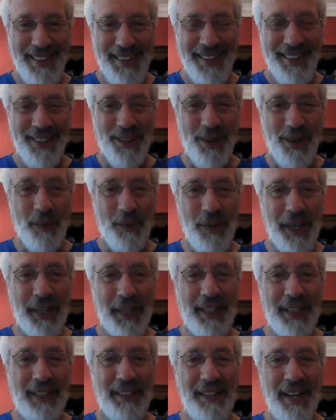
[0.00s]
So we
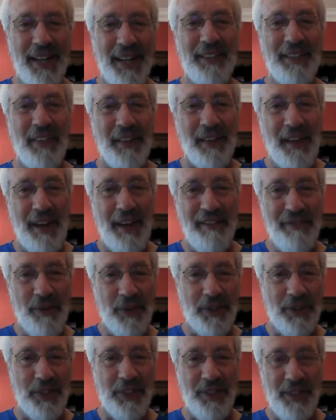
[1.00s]
can connect to the life
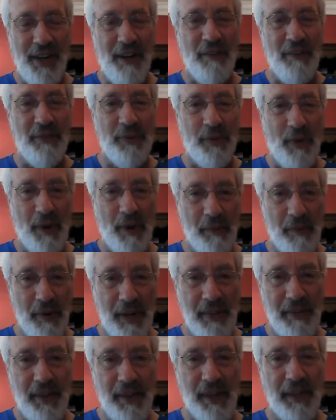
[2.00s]
force itself through our
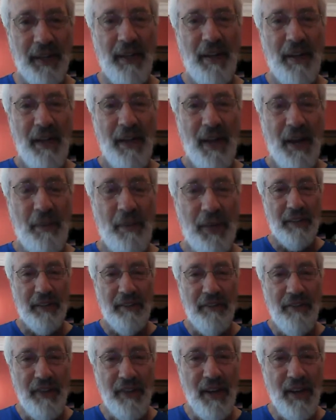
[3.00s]
breathing, and
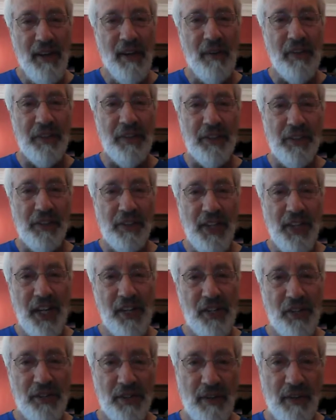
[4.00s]
feel the
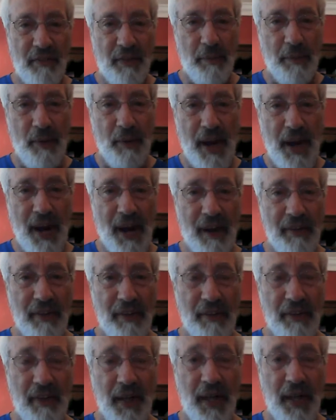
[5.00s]
sensations of the breath
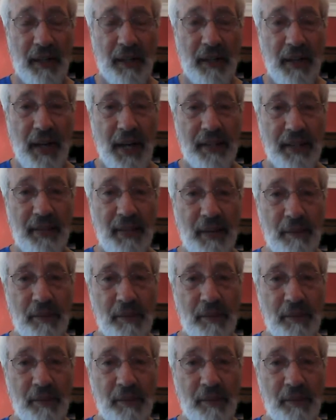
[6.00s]
and connect them